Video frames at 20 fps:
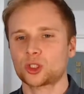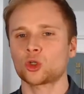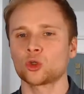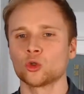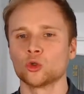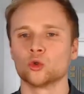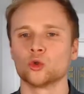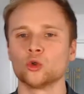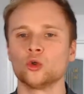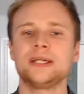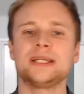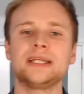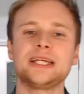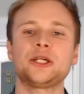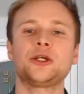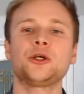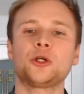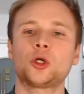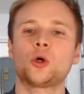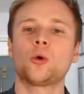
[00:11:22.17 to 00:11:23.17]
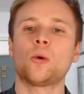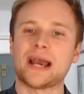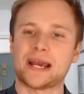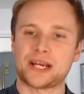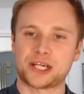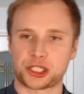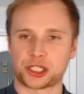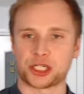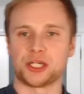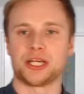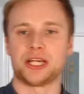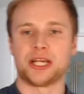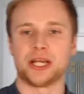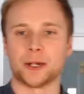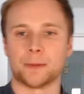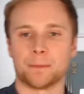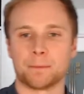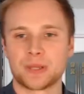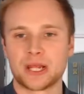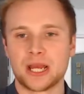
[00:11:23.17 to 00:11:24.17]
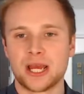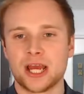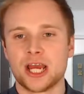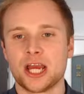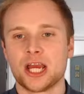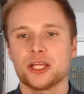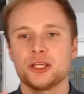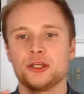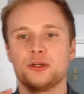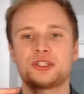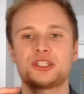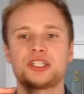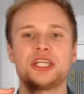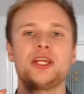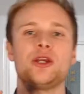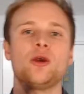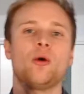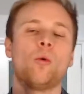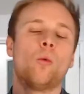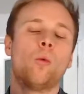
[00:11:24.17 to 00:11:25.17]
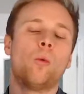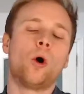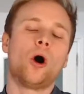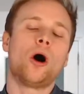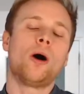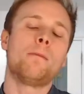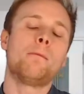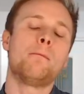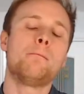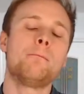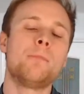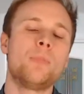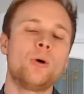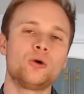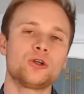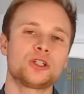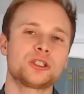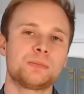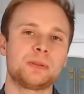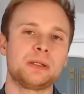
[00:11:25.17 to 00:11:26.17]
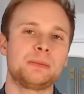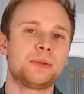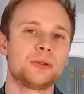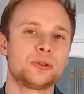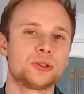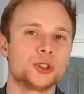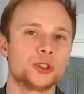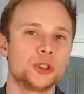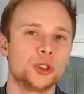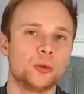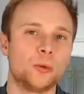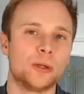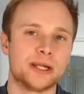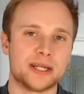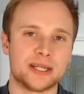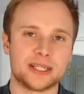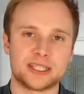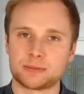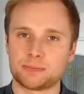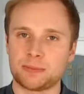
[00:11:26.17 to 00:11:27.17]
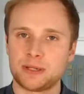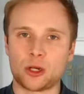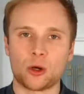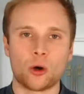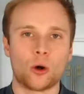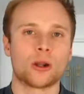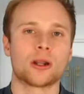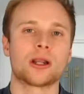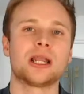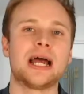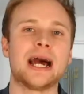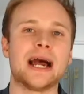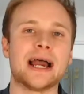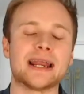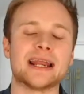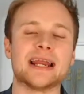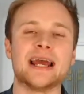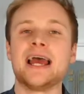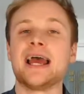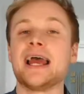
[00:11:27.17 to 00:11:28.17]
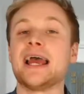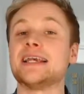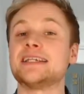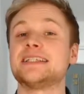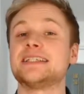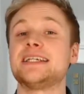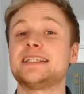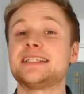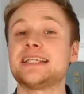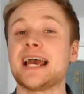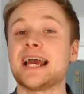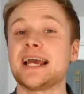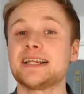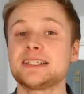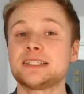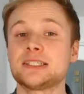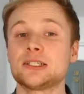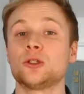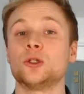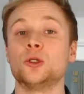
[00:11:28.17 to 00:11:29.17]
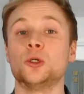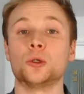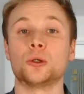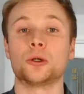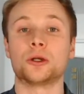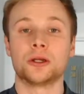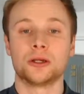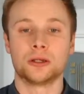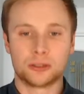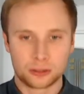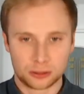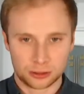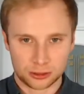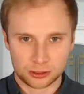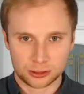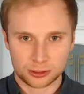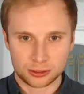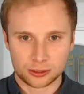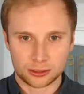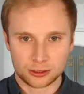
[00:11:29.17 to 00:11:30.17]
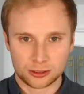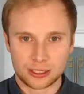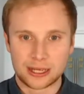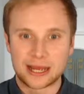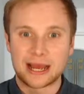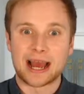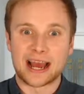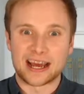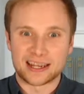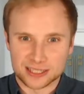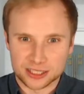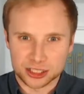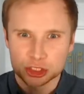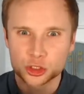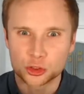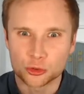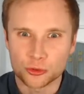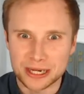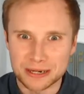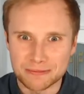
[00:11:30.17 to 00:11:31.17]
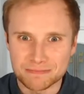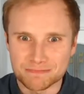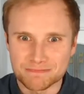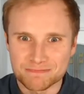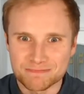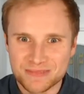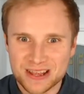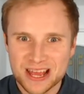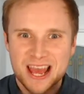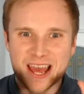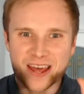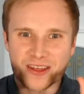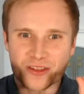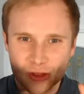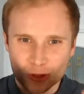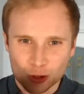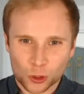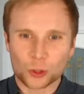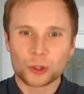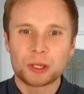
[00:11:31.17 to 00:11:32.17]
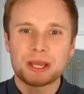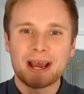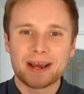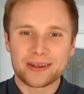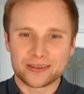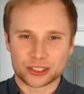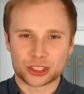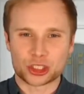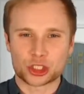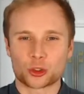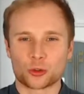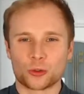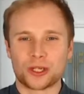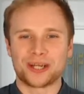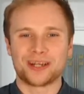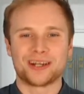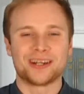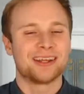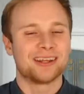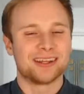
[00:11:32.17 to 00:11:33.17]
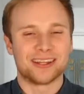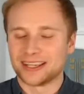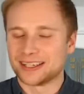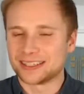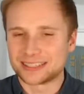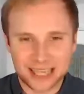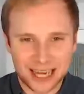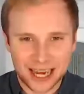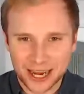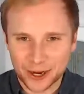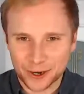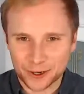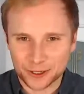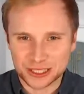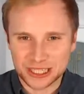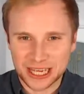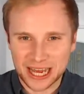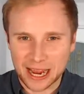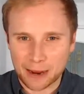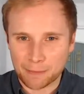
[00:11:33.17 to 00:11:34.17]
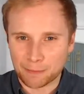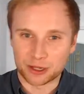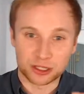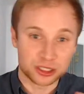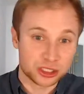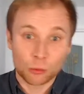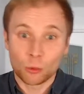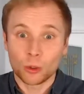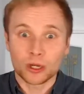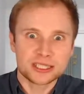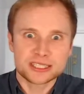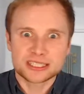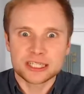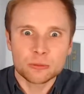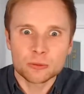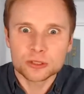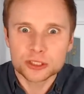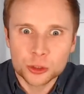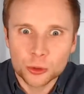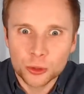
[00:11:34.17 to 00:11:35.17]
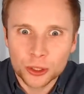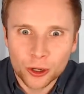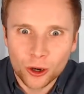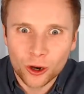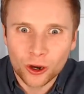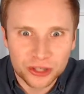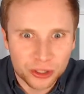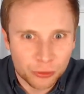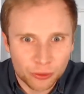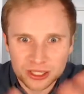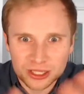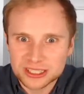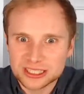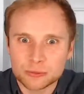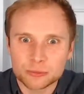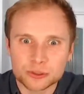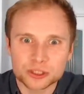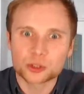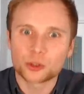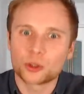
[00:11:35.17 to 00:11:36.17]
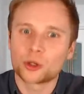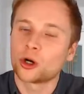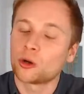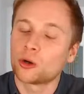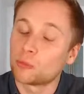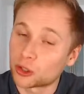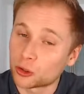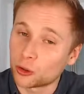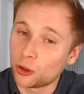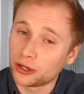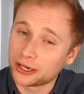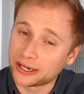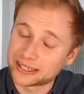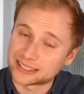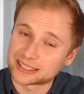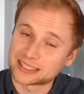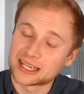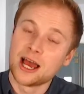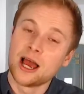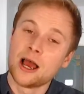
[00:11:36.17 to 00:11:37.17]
Really good question here. You see, what most people do when they speak online is they tend to look at the screen. They look at the screen the entire time because they want to see what's going on. They want to see what's going on with their audience.